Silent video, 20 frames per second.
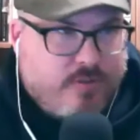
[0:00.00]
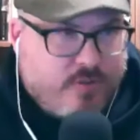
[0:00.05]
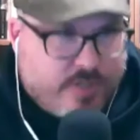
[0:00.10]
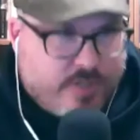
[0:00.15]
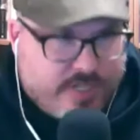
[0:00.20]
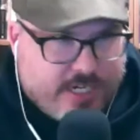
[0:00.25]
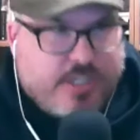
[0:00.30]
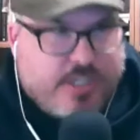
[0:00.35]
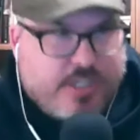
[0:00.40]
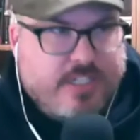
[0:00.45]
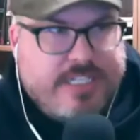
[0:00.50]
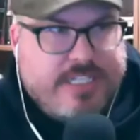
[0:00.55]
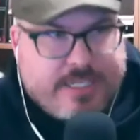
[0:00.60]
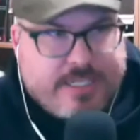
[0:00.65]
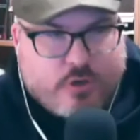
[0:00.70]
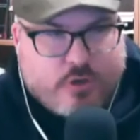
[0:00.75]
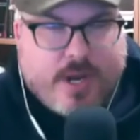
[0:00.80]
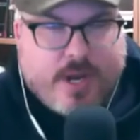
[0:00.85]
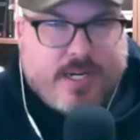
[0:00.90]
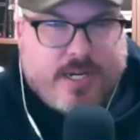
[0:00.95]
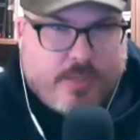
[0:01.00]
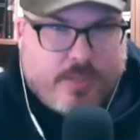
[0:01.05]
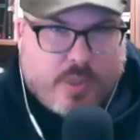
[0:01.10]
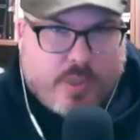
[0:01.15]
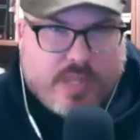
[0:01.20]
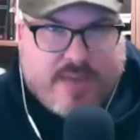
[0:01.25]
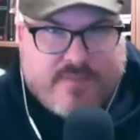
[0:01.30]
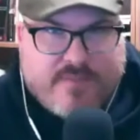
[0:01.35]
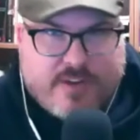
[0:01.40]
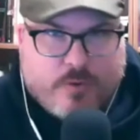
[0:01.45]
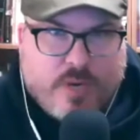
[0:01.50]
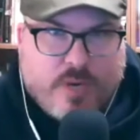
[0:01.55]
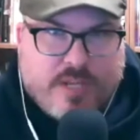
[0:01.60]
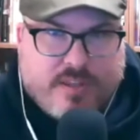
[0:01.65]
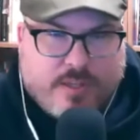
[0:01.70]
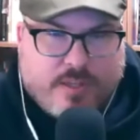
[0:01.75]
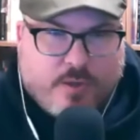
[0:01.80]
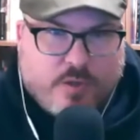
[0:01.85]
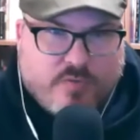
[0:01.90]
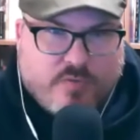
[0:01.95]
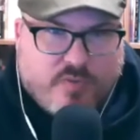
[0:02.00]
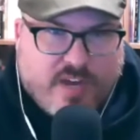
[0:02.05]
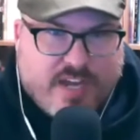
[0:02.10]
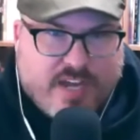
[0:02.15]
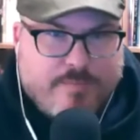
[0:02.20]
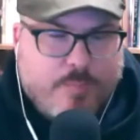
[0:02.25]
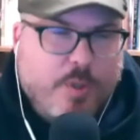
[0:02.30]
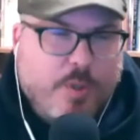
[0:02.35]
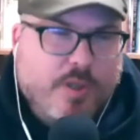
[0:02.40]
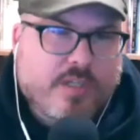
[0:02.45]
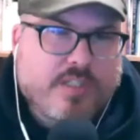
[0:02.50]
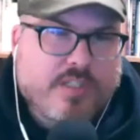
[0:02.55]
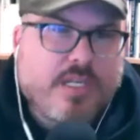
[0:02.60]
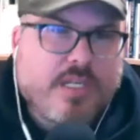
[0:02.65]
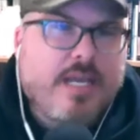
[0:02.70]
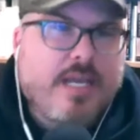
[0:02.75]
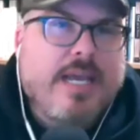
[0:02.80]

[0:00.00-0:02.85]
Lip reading: traditionally credited with having written those 5 books,